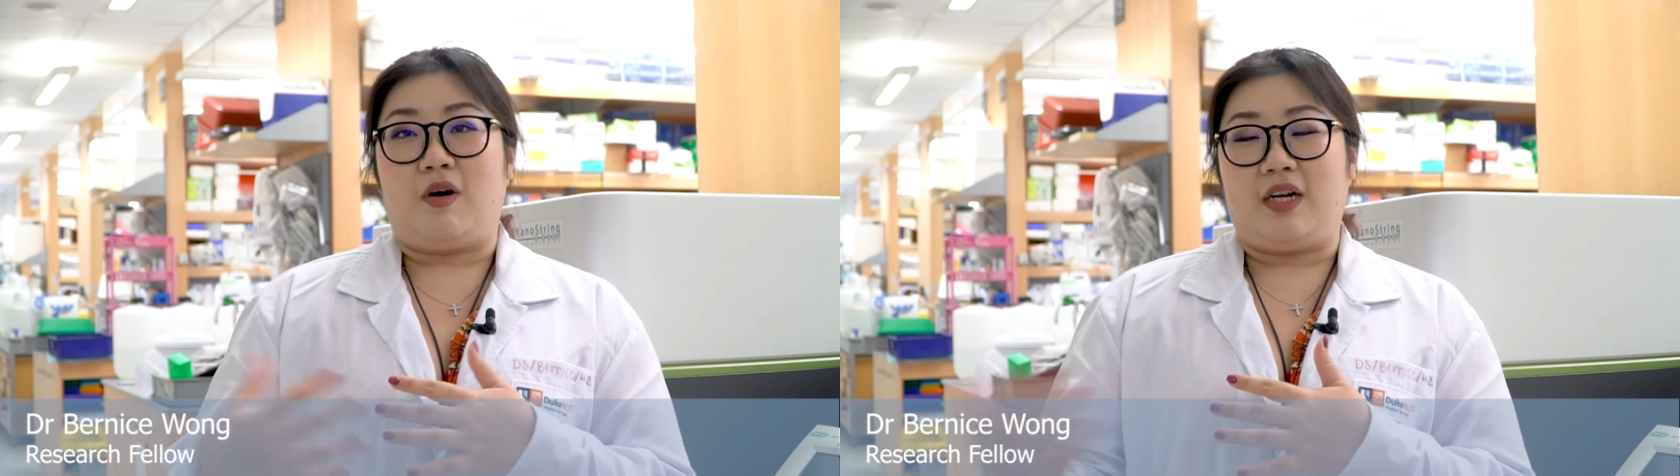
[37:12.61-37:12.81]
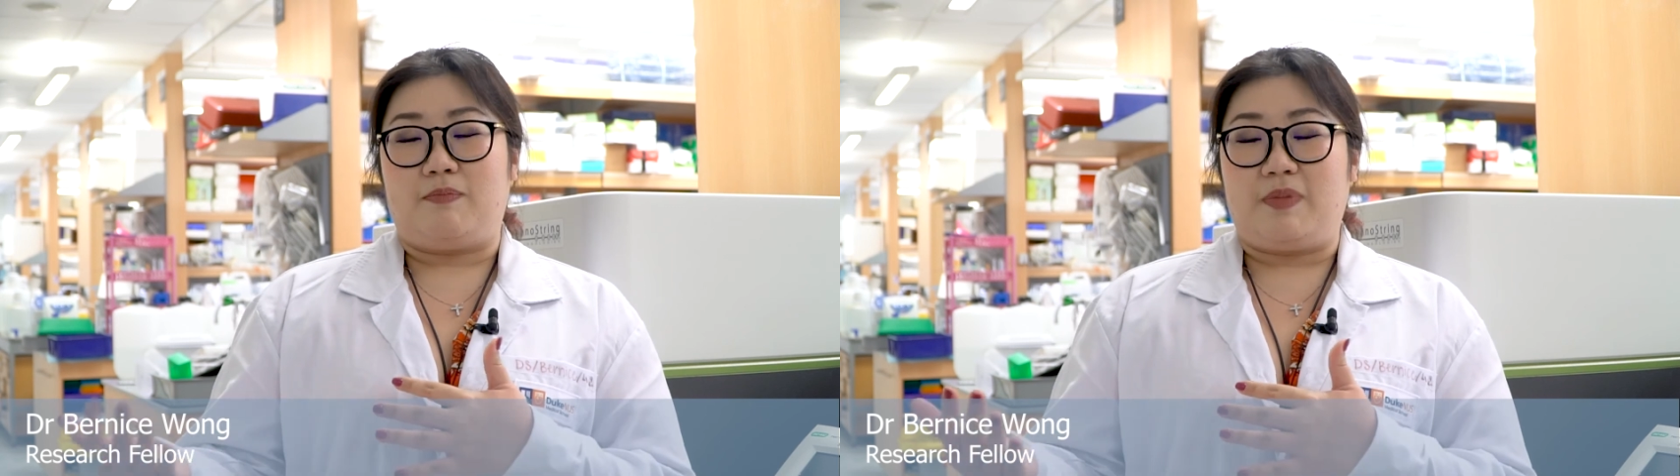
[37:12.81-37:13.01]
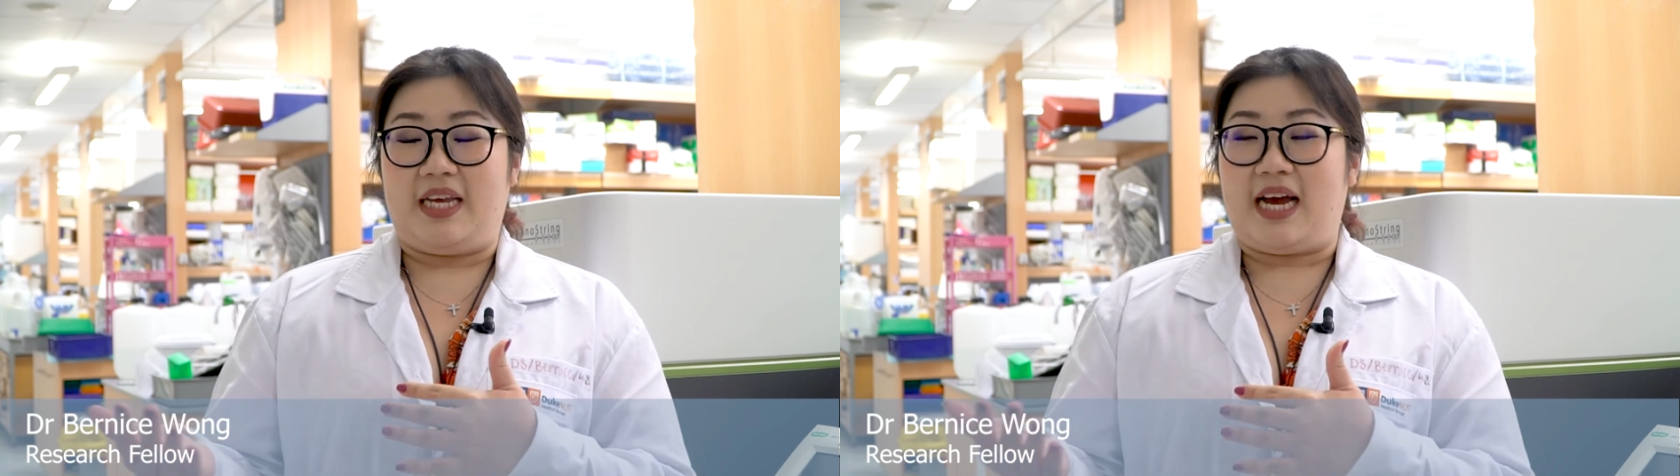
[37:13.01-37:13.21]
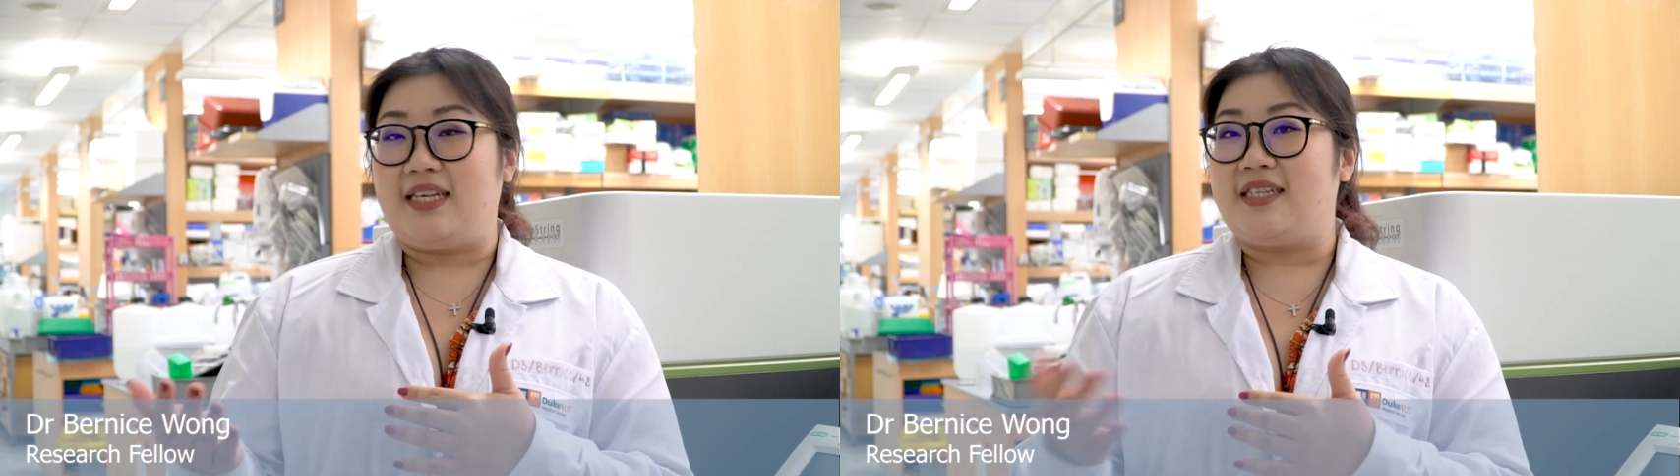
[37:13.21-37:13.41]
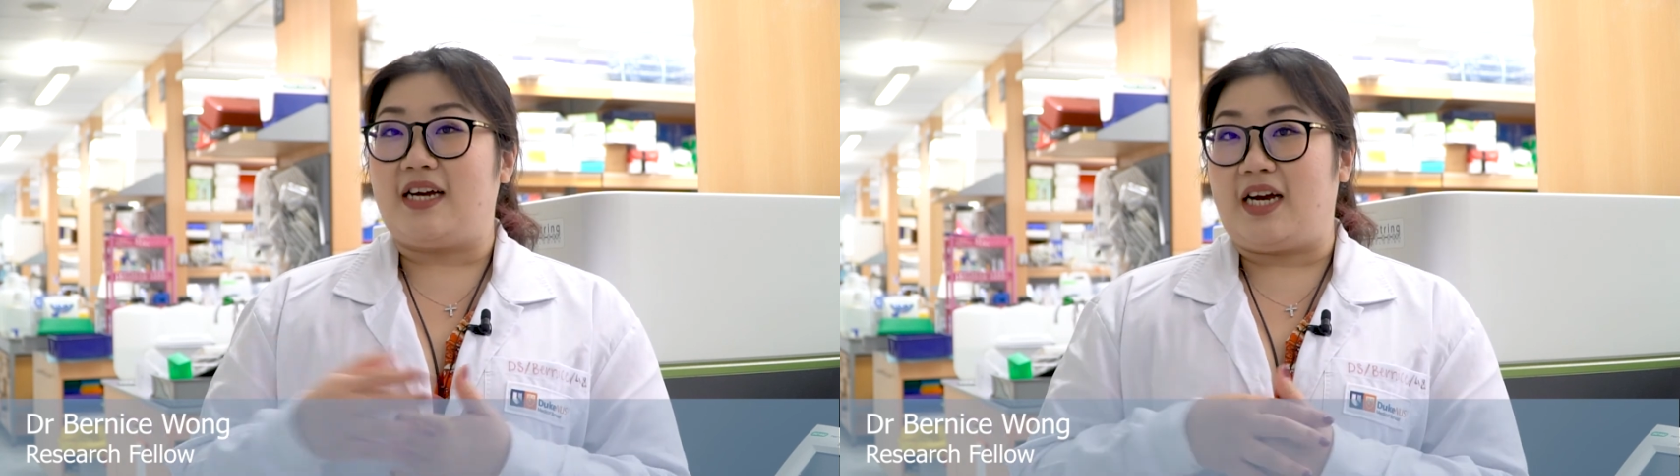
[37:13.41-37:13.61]
all the
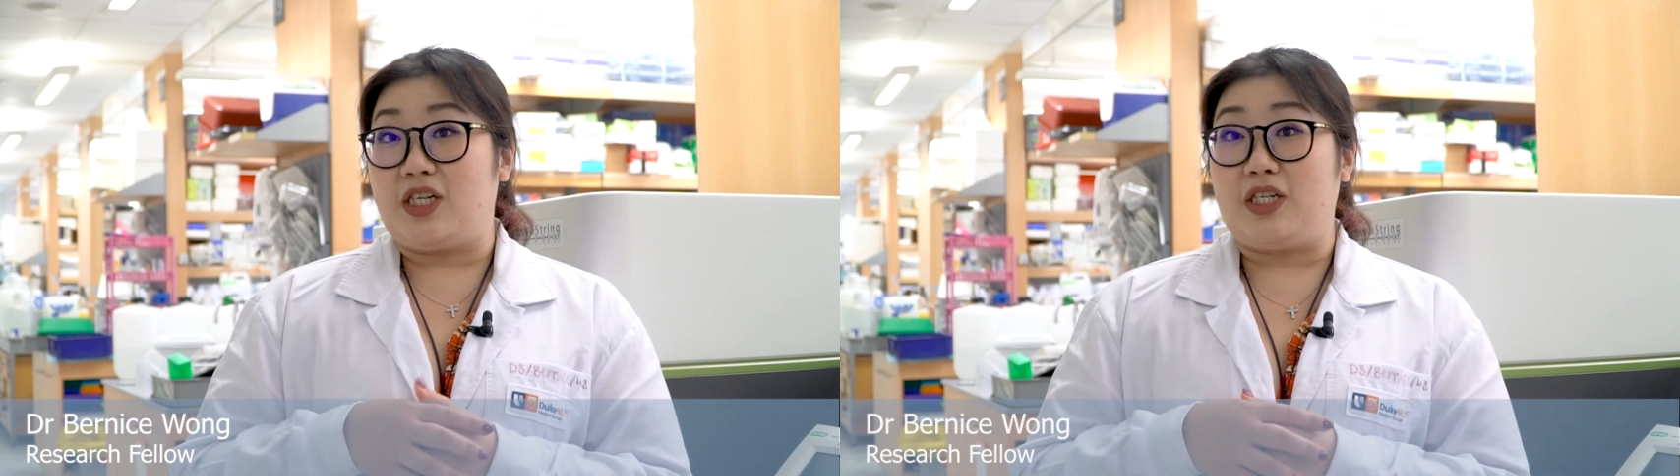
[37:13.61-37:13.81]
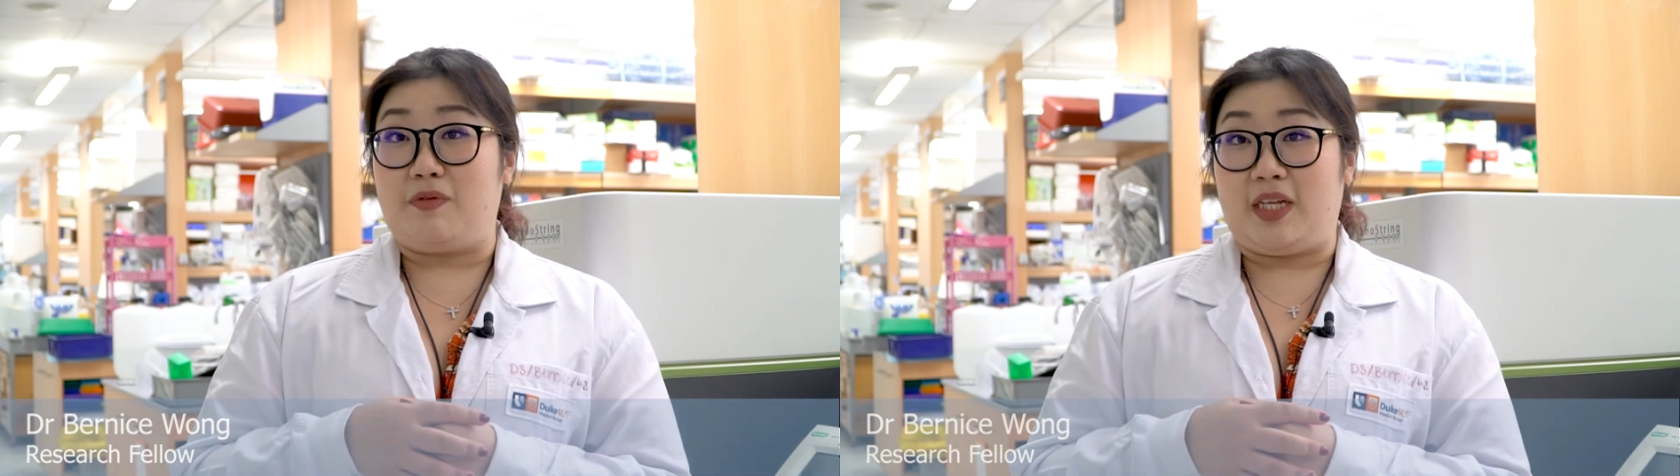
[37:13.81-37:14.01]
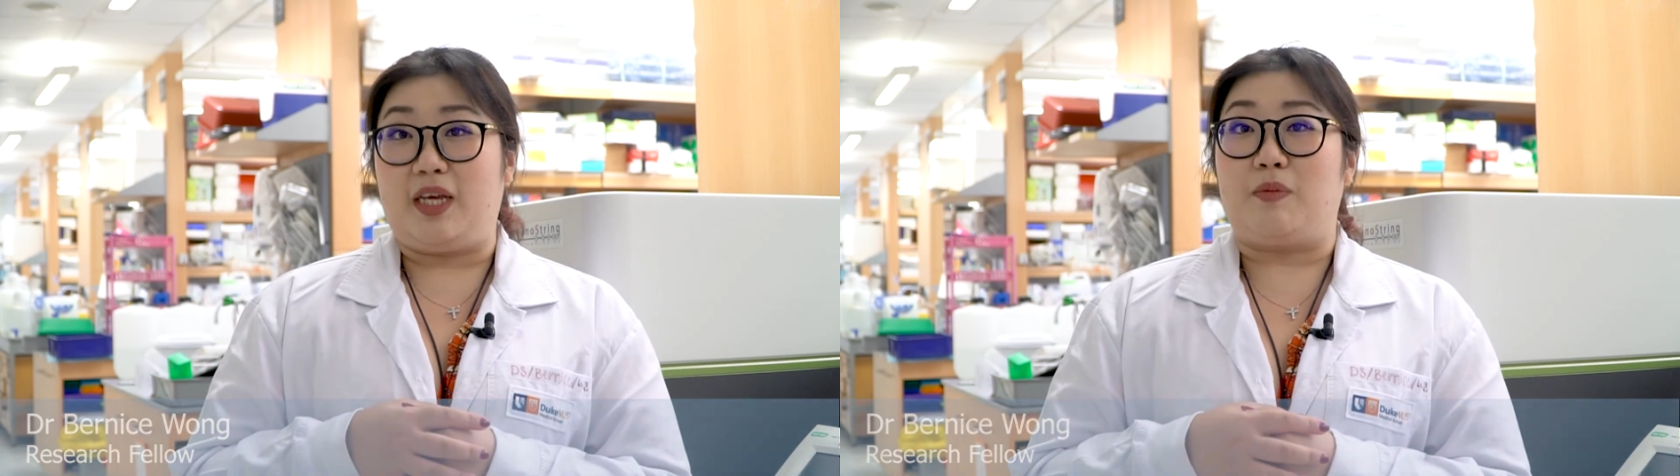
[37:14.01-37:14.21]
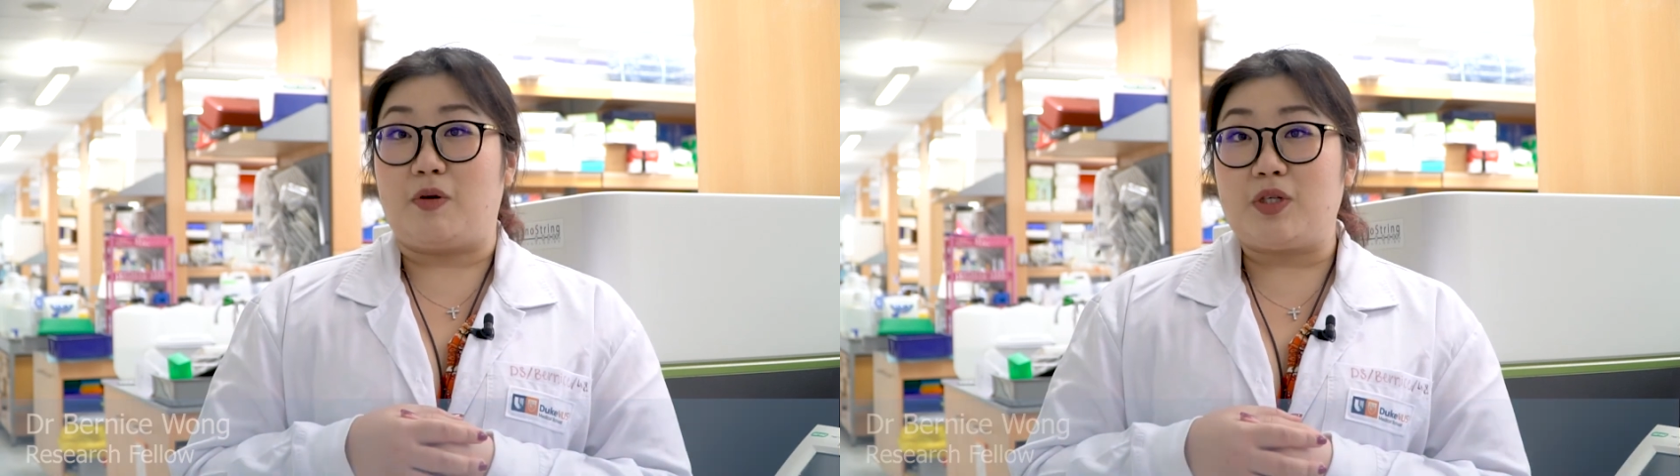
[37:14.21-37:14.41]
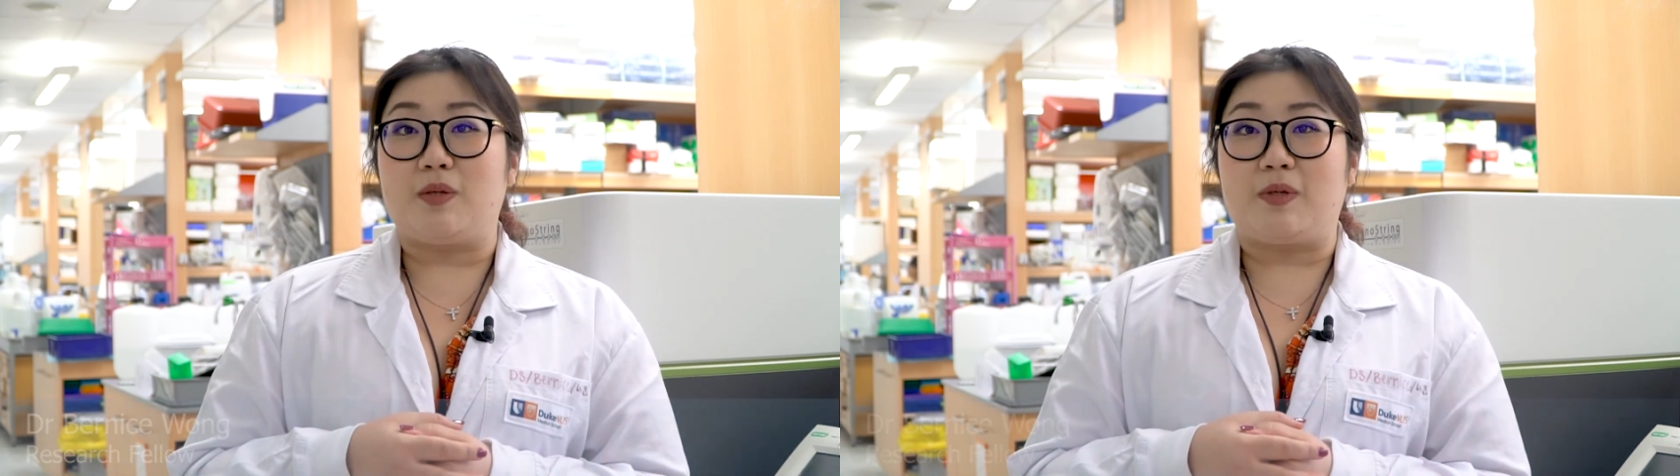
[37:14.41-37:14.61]
PIs here are actually really
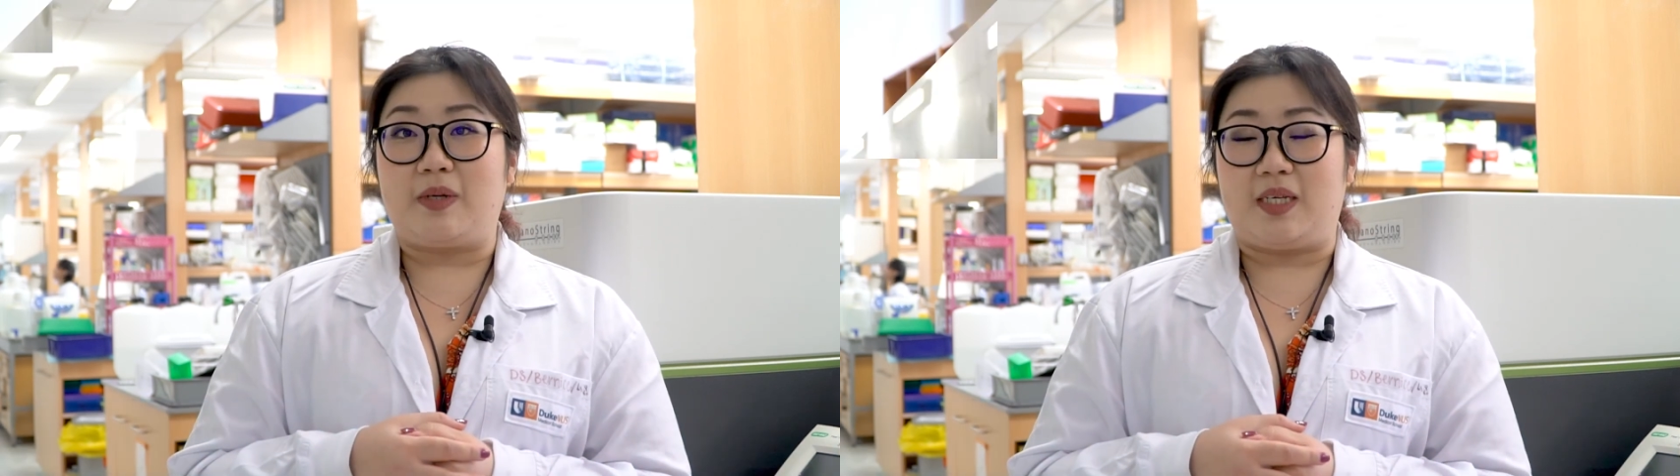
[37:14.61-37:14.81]
approachable